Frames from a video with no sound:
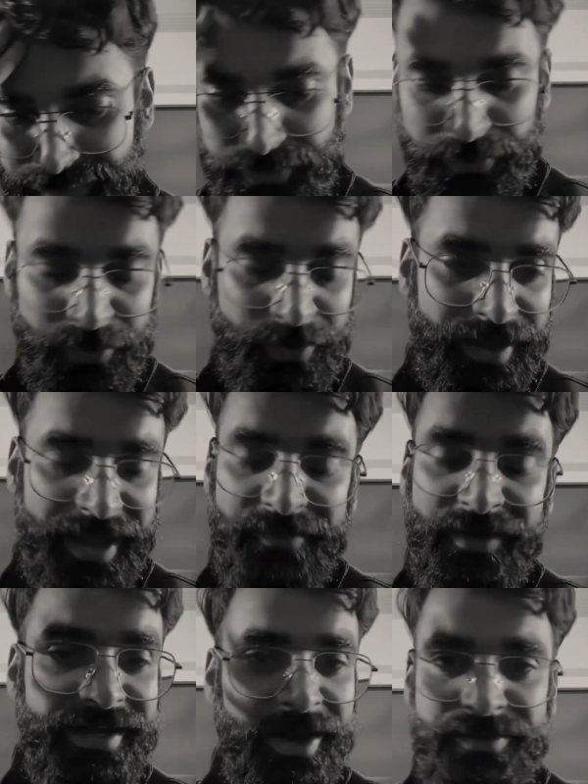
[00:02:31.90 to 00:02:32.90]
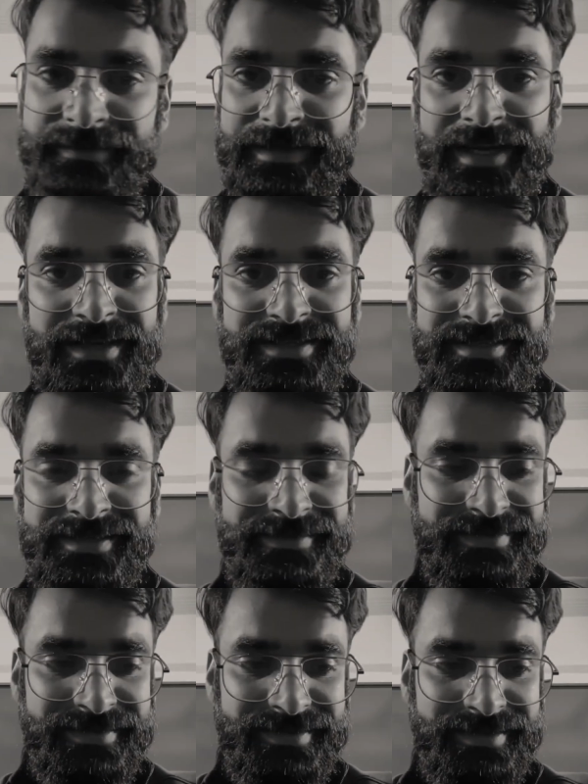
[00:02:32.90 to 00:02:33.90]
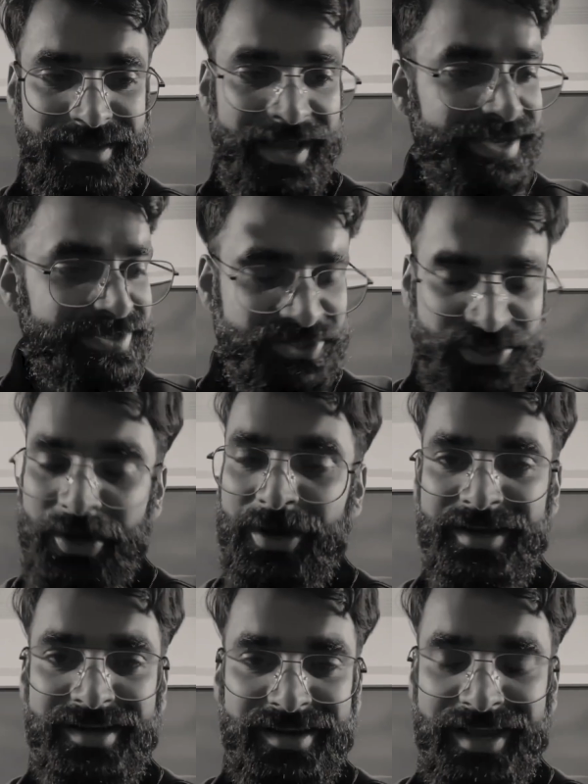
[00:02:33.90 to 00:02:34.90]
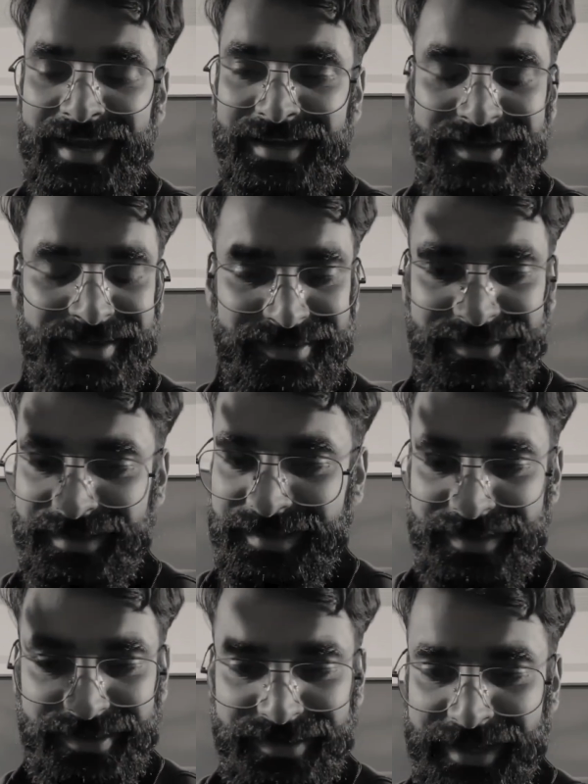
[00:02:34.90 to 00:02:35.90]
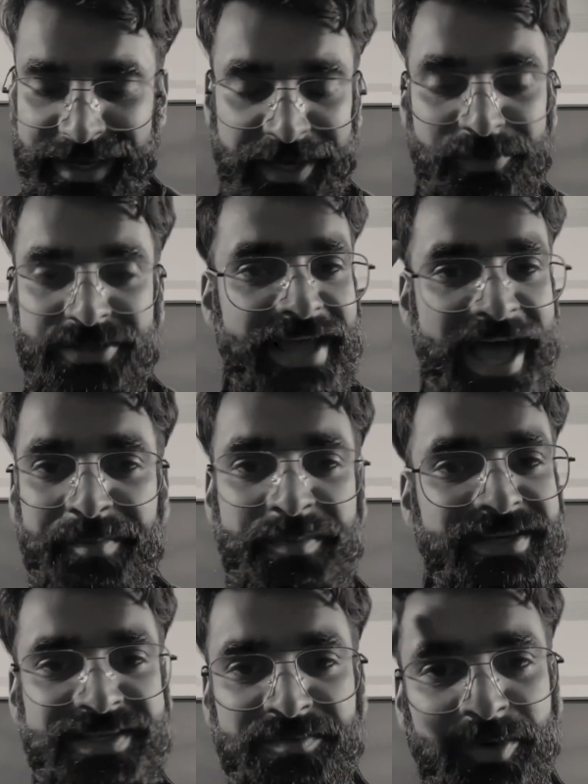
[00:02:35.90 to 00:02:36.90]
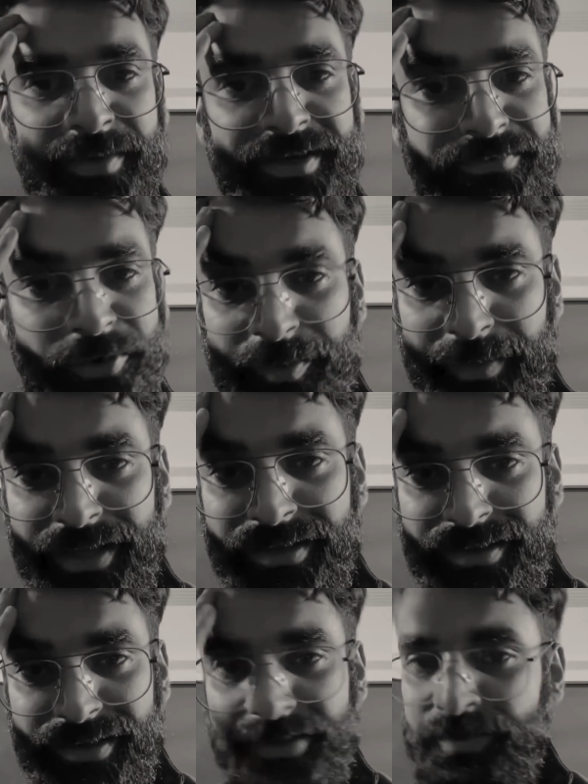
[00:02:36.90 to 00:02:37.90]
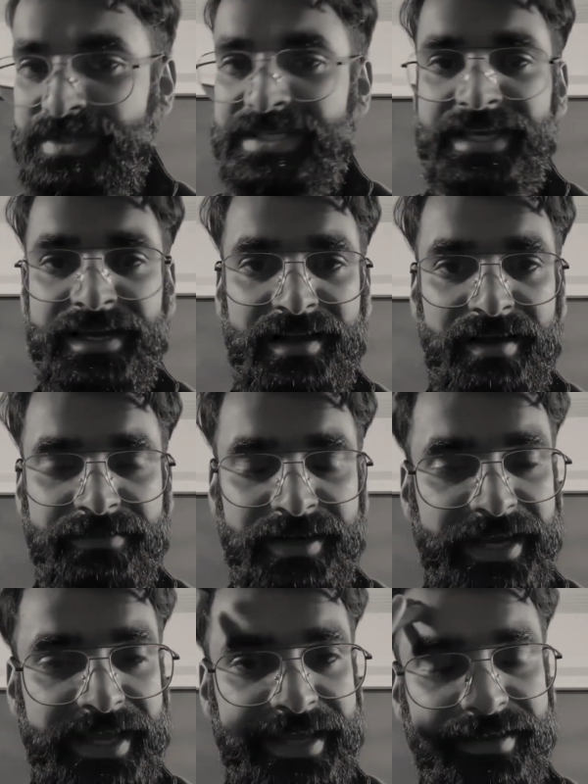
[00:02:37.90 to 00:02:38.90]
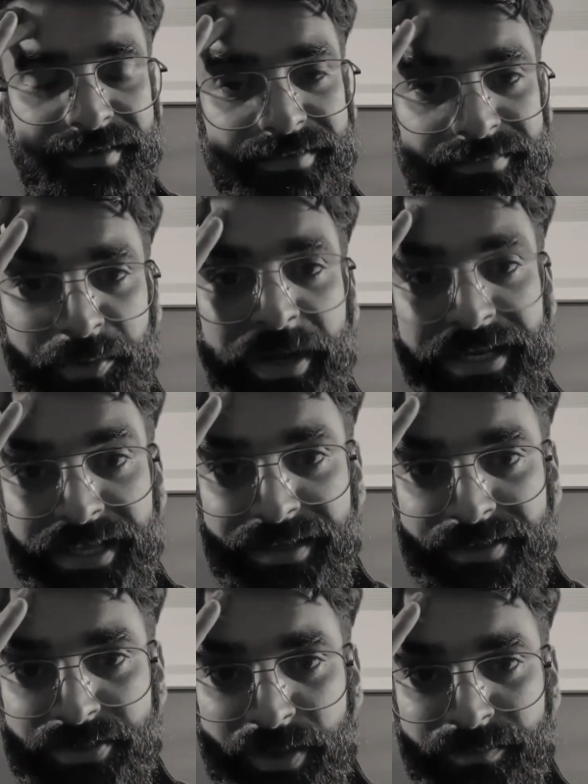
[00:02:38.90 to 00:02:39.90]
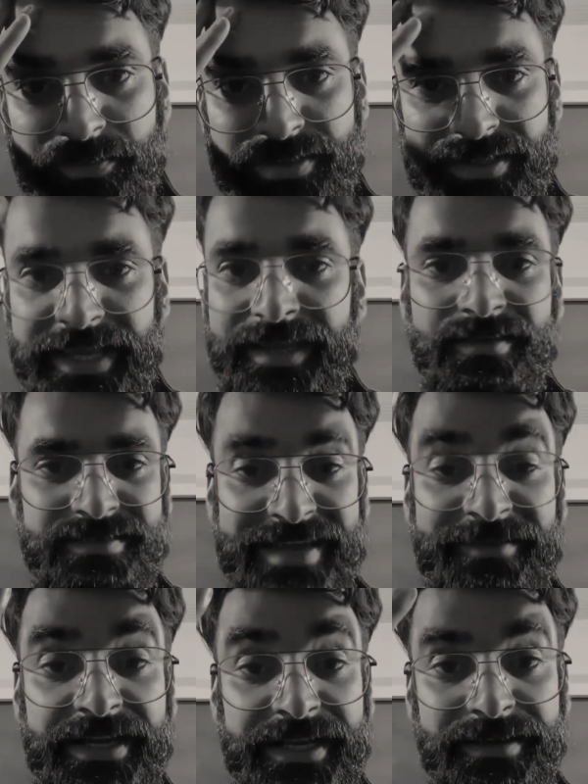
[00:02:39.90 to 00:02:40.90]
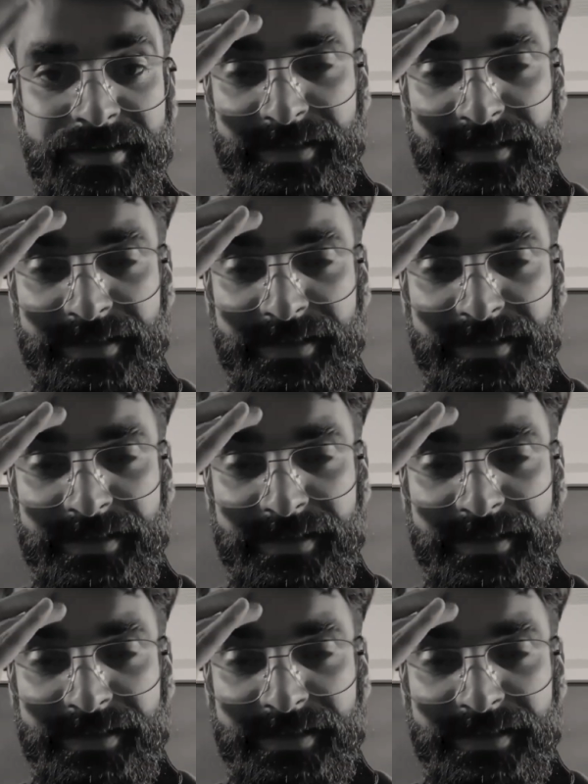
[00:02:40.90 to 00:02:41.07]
So I went out of the class, I saw her, and like it was the happiest moment for me to see her after like 20 years almost, like 17